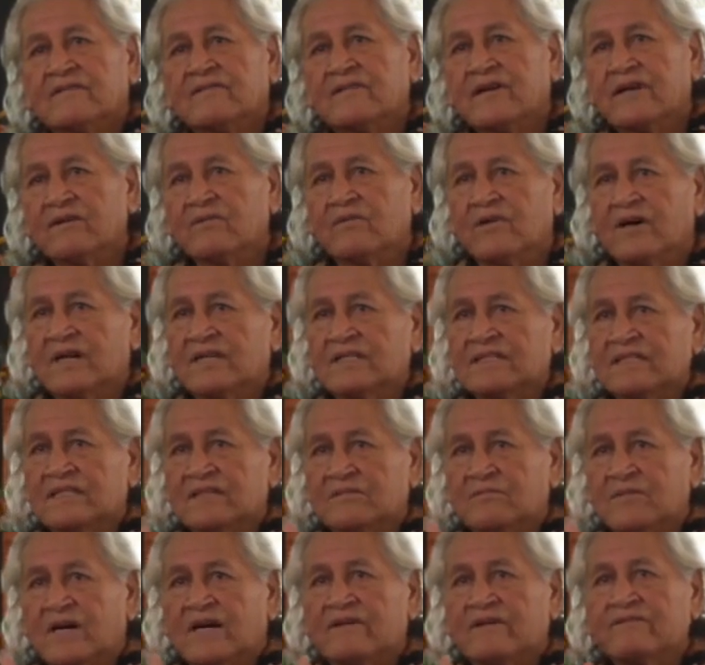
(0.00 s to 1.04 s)
We want
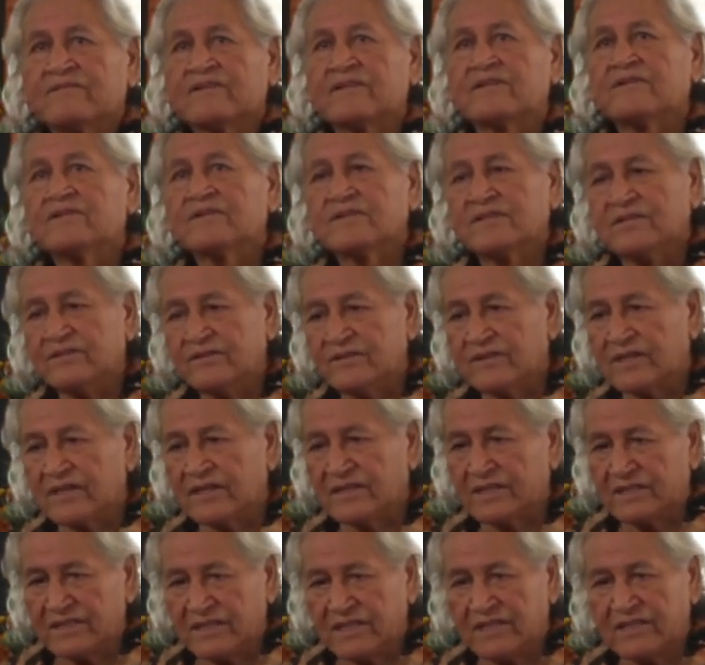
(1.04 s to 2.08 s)
the buffalo to
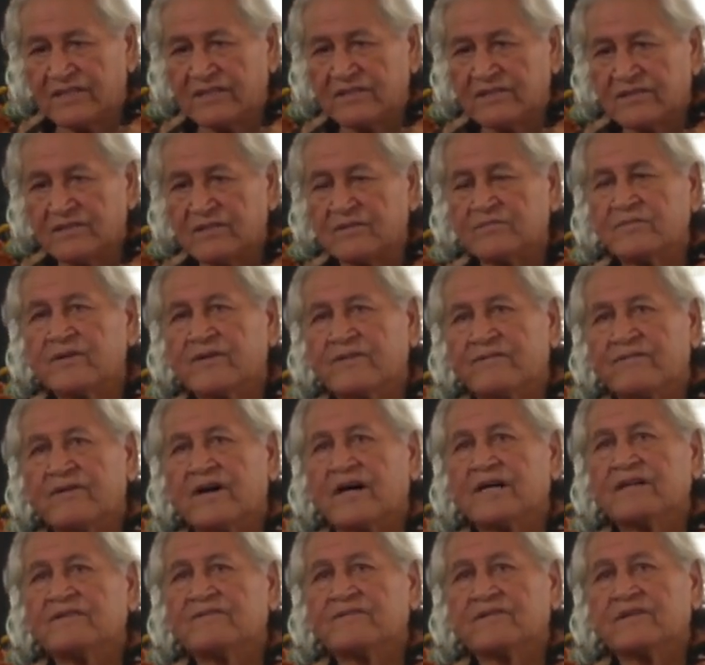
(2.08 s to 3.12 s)
continue to
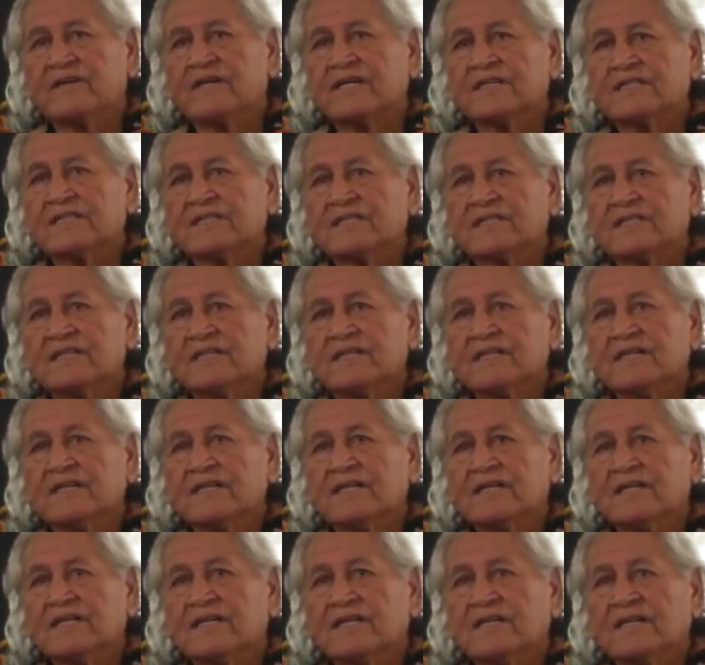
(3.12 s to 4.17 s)
provide for us.
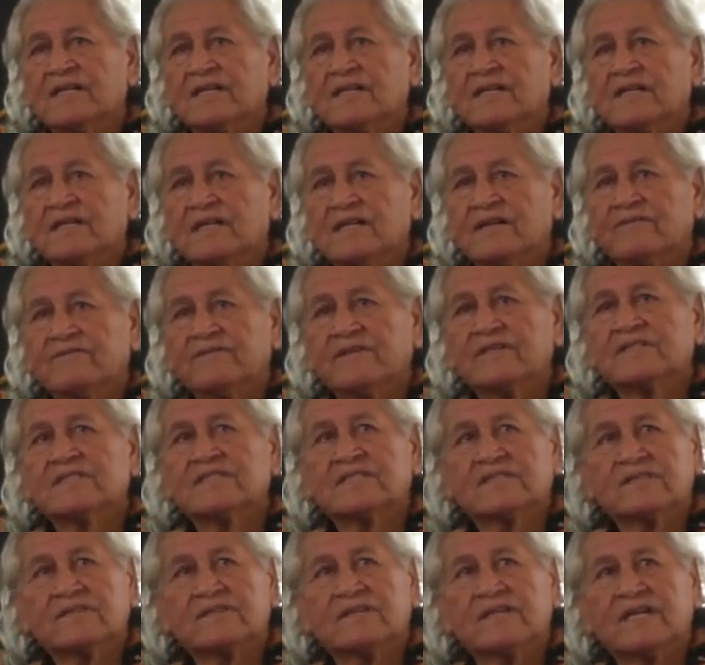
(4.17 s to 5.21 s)
If
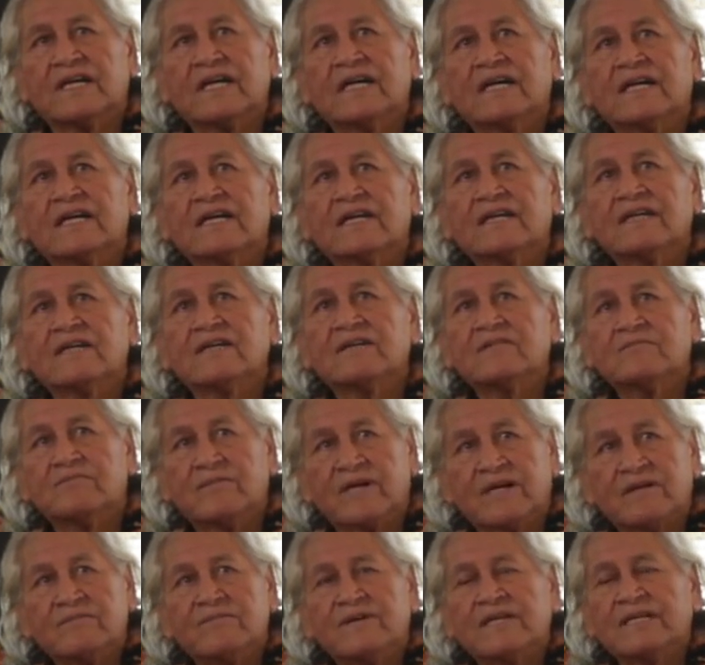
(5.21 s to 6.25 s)
it's today,
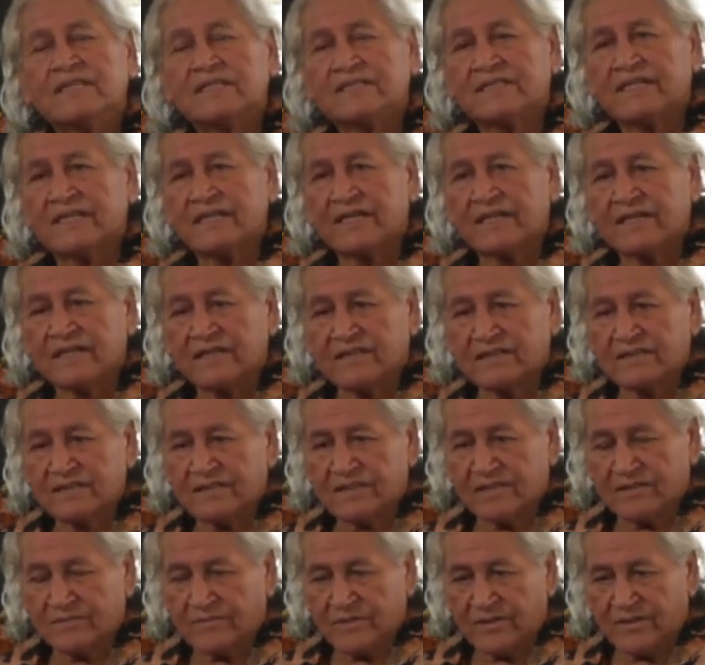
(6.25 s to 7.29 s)
maybe it's in a
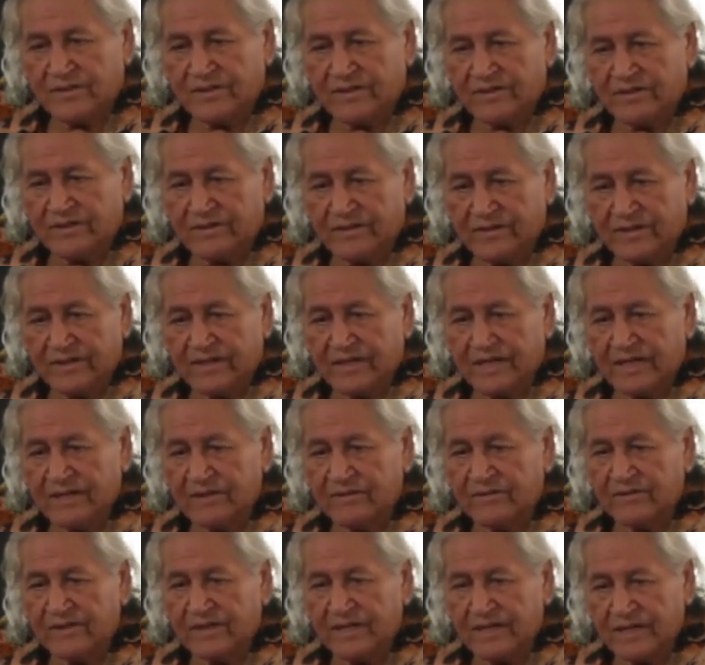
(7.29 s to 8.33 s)
contemporary
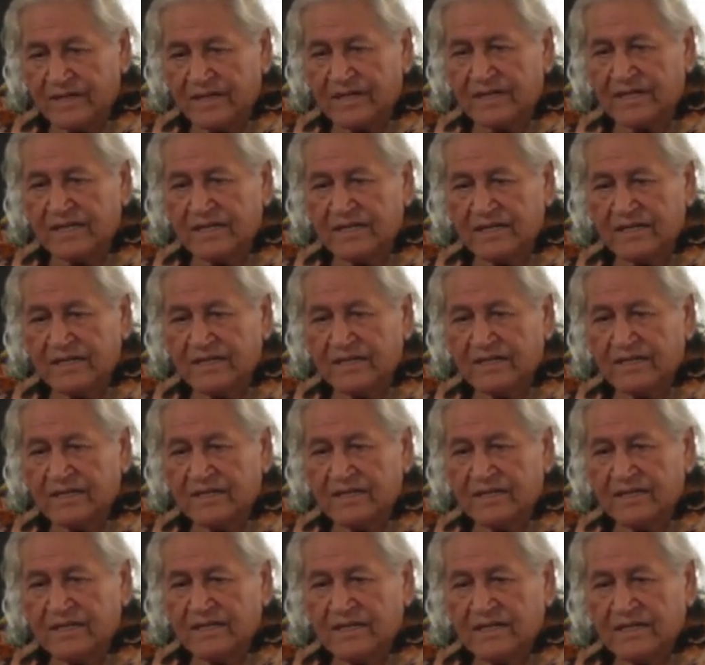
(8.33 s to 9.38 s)
way.
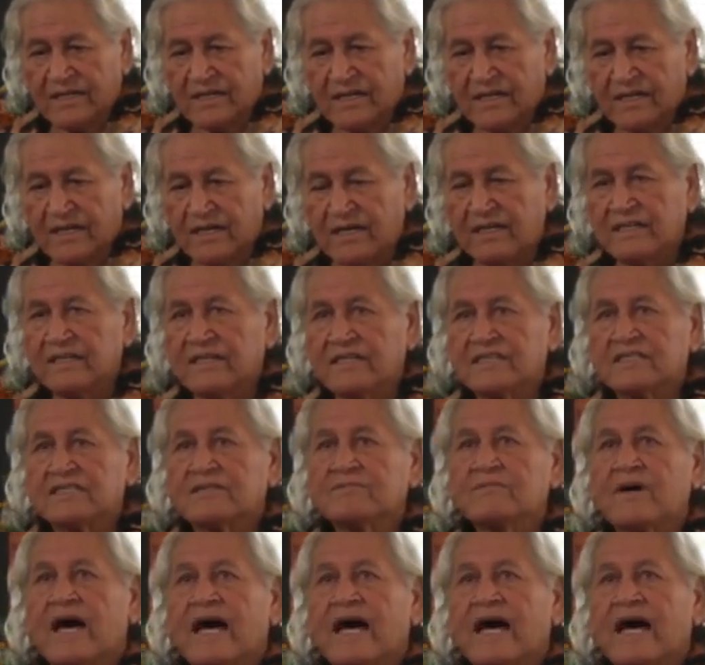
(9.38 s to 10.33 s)
And this